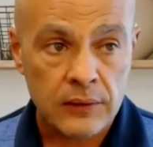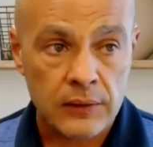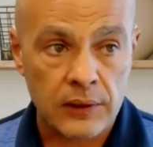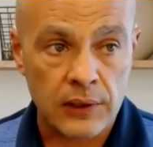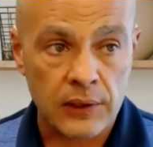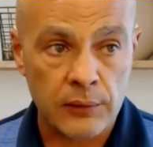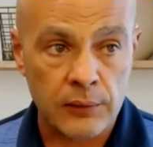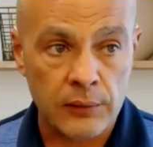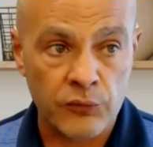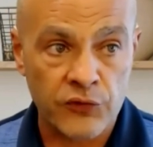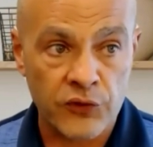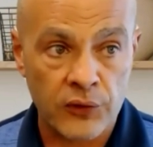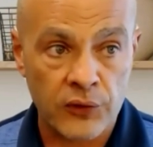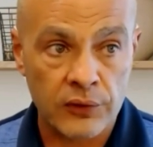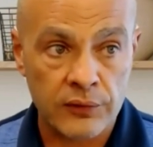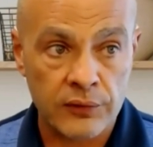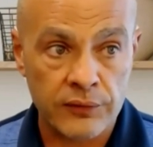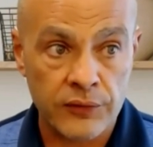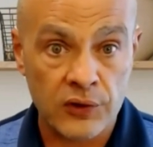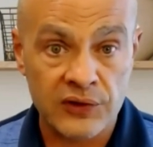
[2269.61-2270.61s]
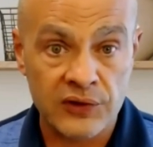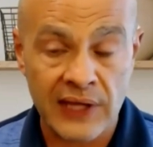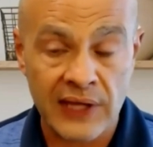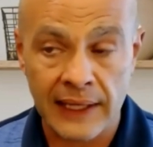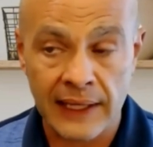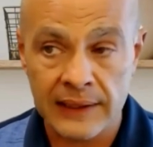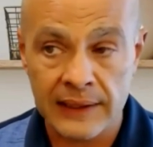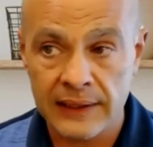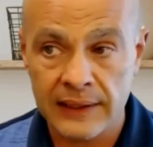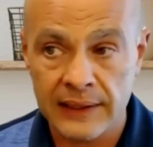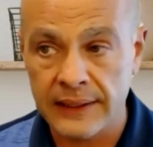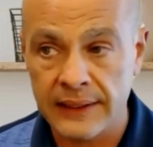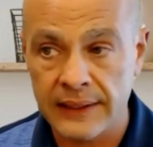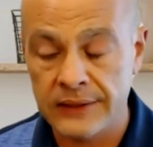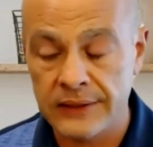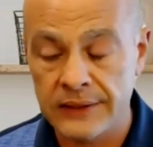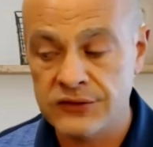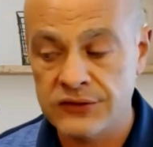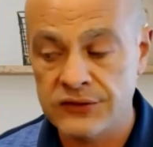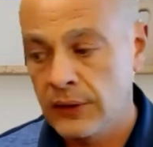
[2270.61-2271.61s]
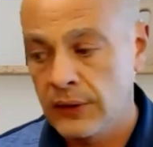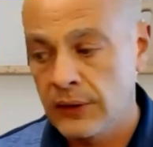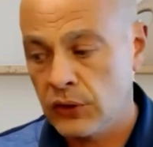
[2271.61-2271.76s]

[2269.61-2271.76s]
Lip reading: for 10 kids,